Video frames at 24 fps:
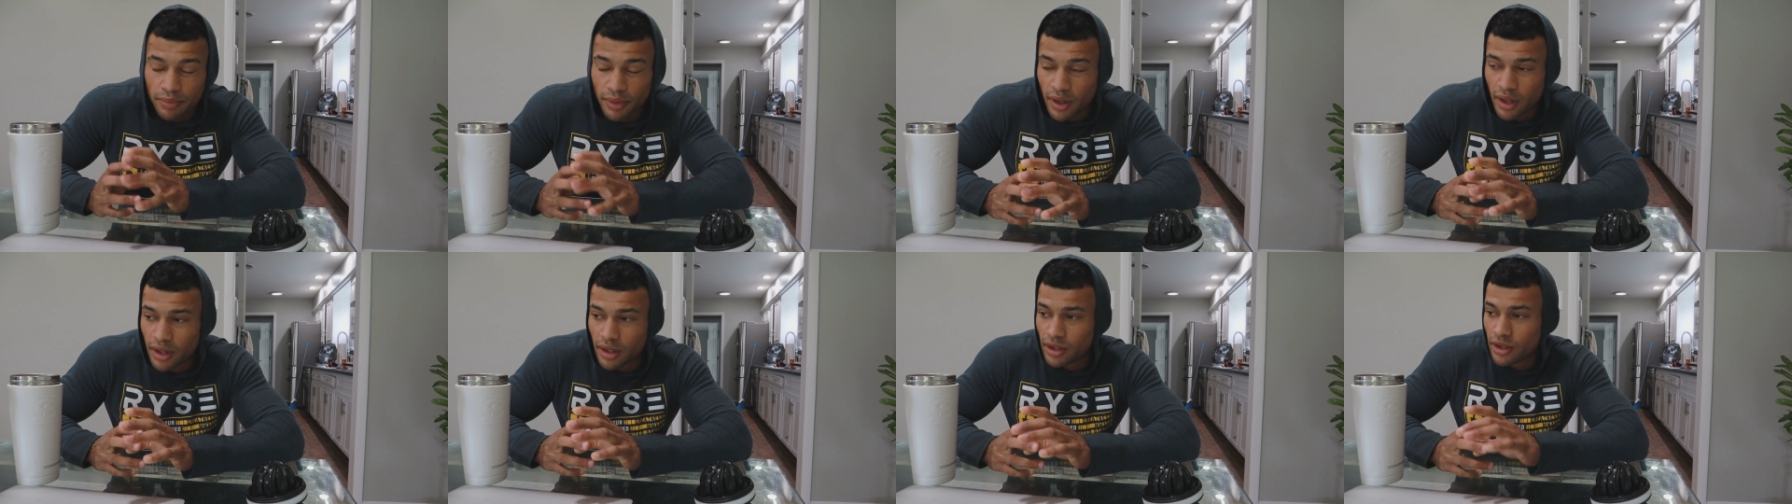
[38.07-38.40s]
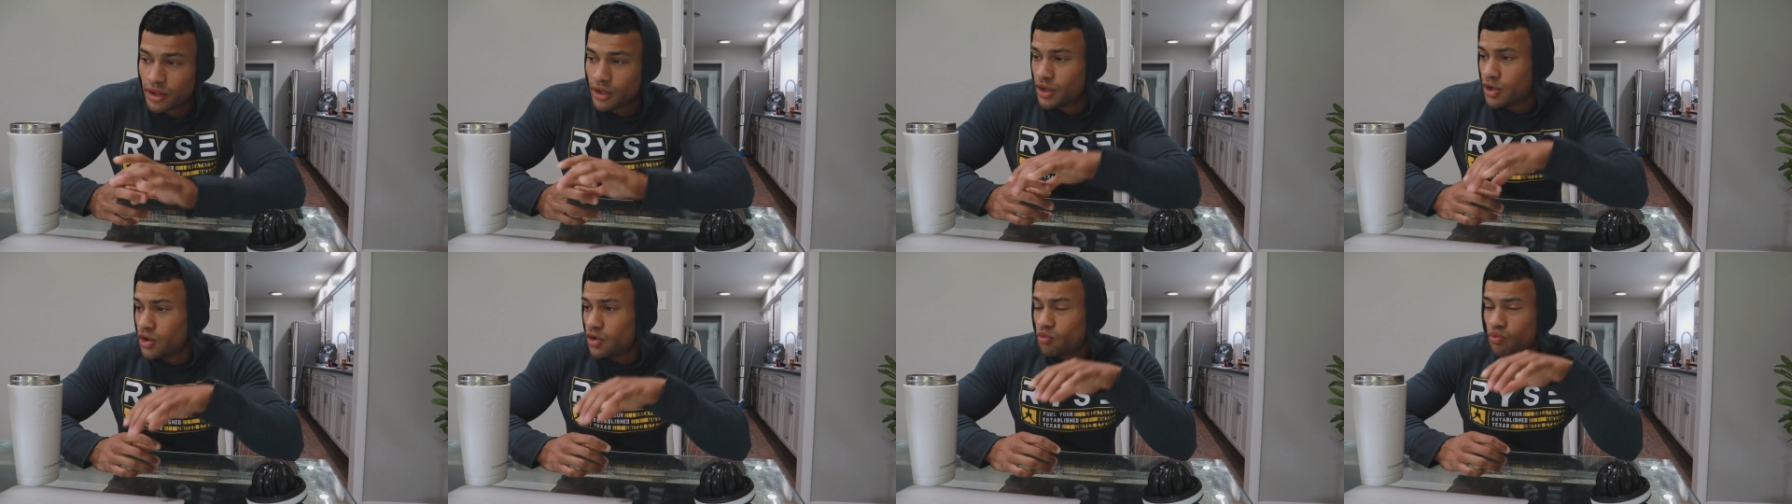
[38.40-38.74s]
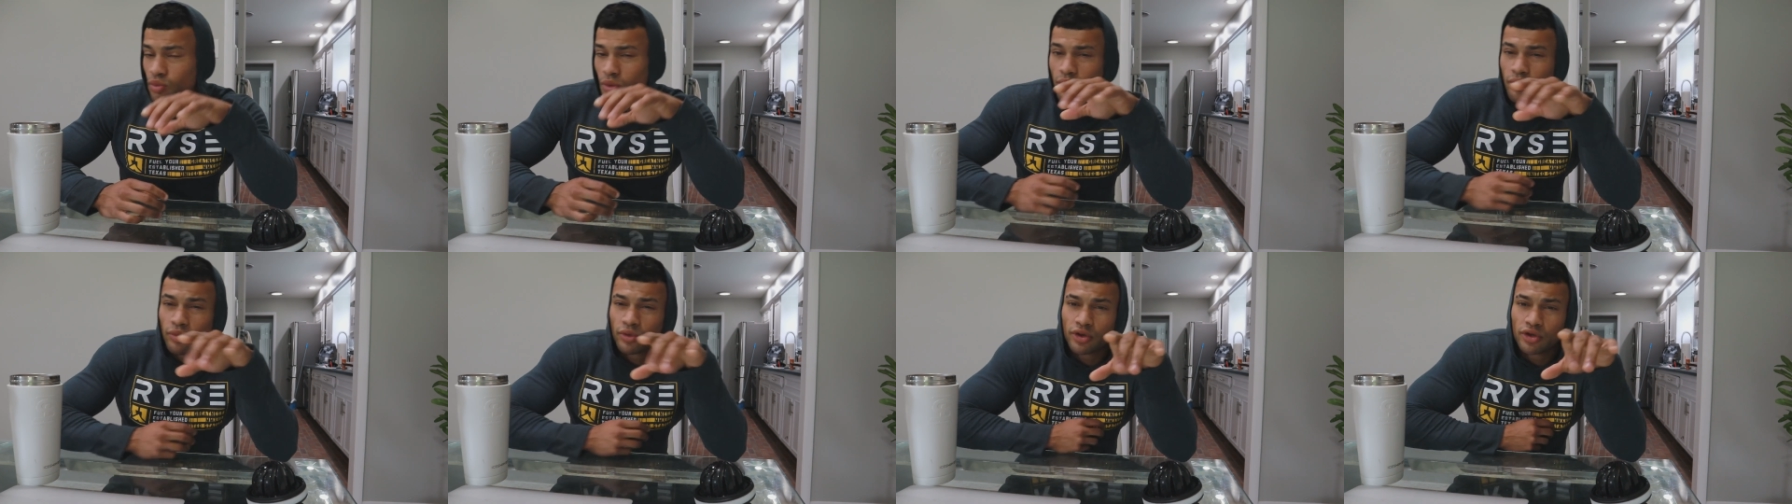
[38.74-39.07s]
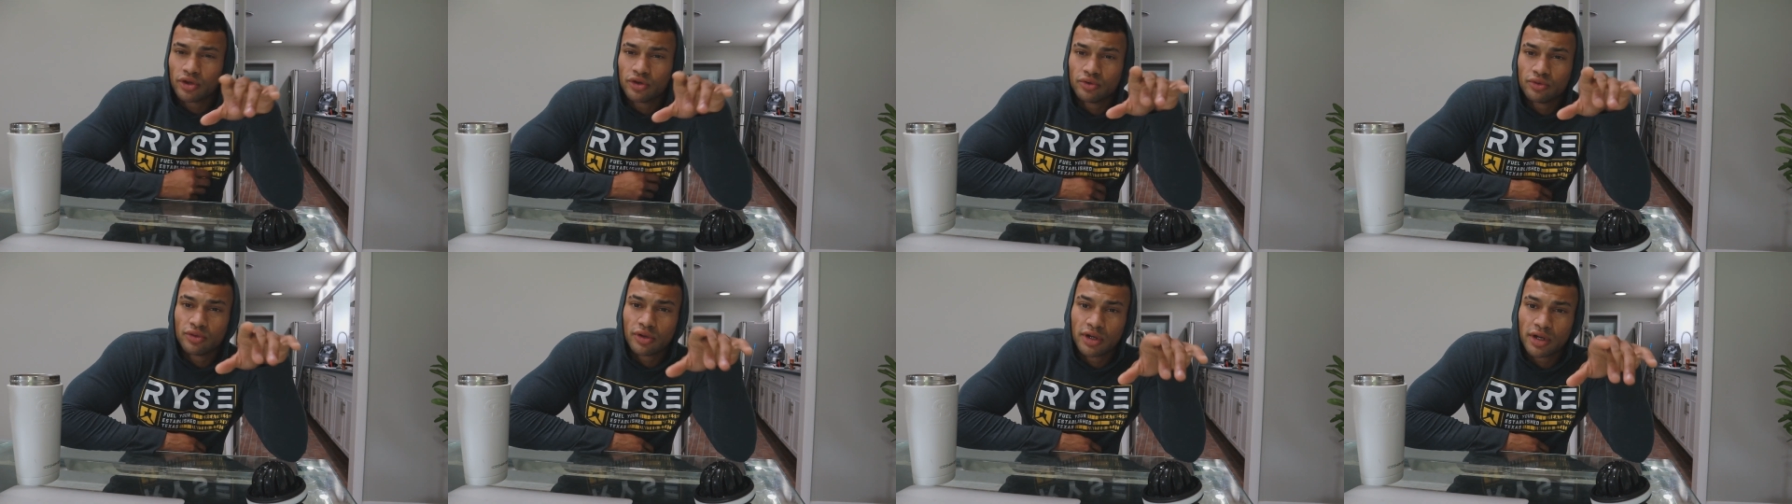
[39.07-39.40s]
But what we're
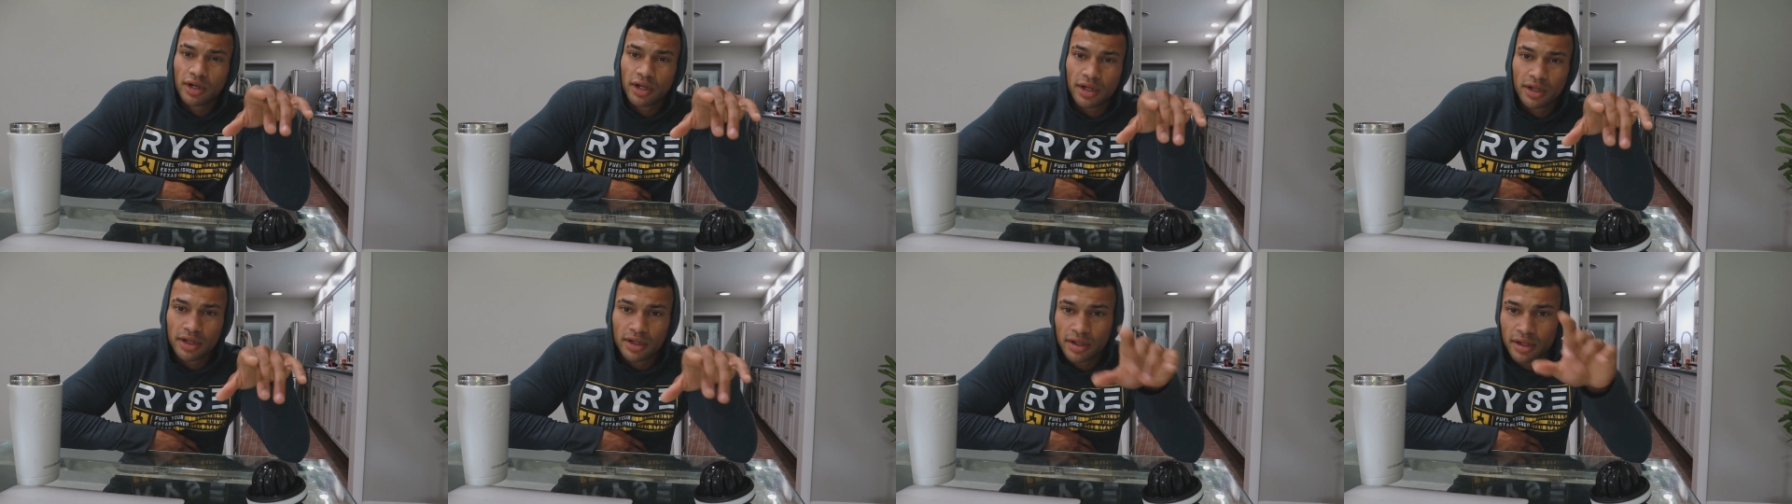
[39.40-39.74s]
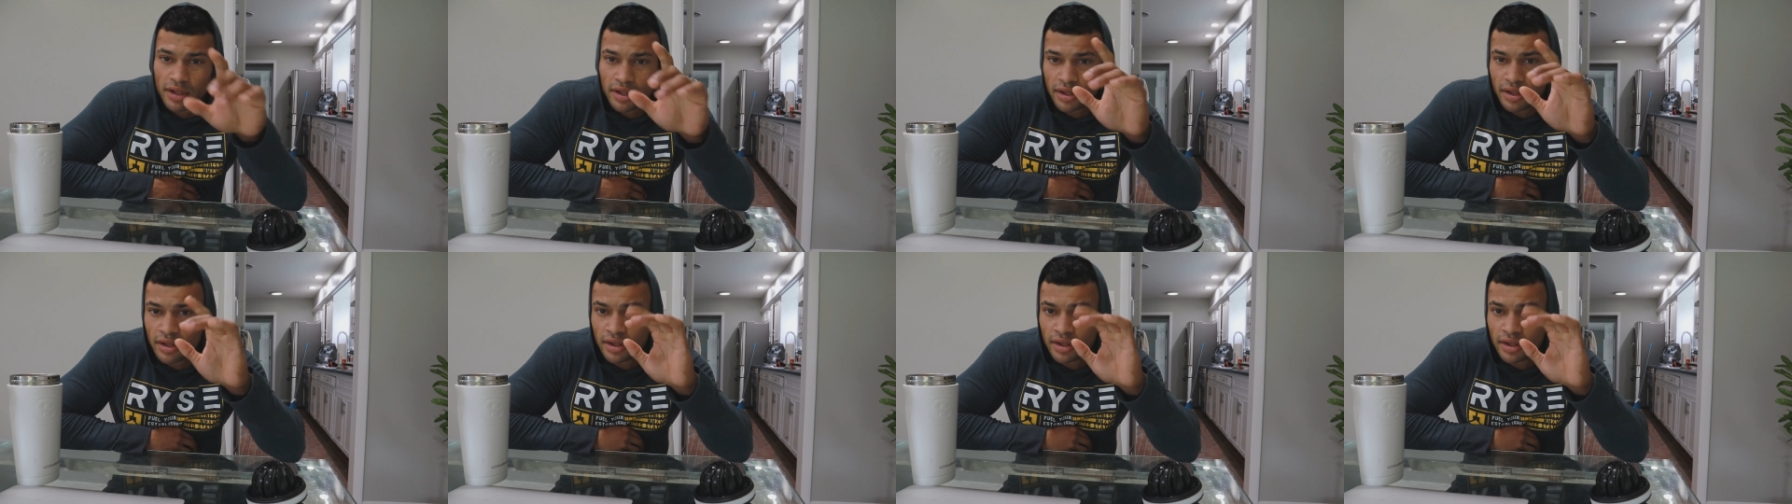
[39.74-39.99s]
going to do today,